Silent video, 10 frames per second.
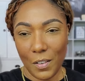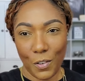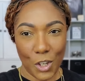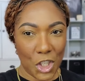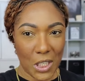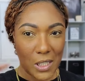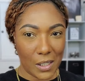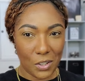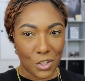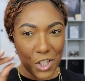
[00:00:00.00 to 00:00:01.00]
for just a
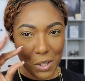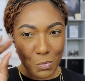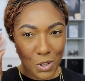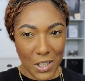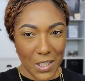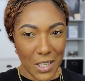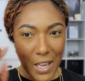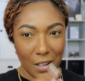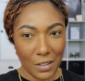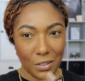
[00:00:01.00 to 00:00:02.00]
little shimmery
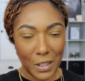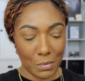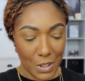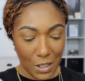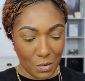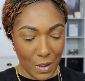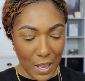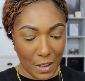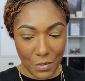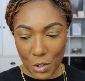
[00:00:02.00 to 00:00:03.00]
shadow that really don't
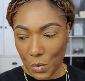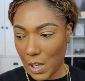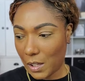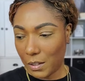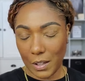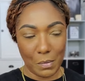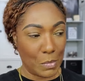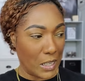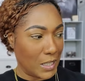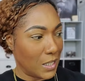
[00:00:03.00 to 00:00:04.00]
have no color and
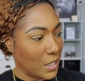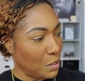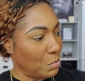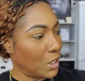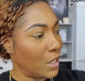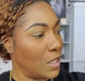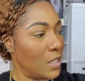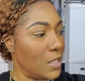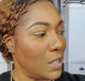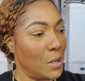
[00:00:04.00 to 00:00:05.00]
base in it
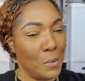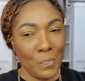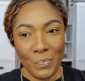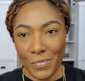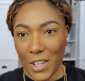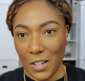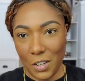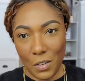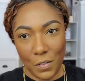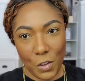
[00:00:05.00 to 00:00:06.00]
because, you
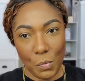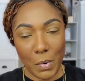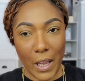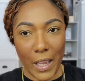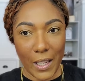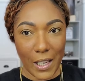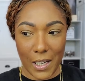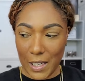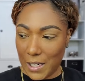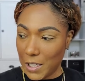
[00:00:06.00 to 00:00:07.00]
know, if you buy a lot
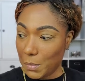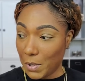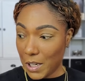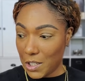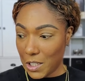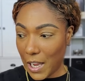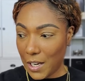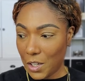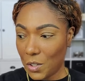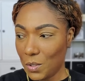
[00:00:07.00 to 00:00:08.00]
of indie brand
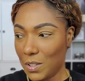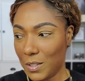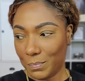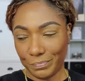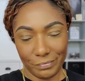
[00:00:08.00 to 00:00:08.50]
shadows,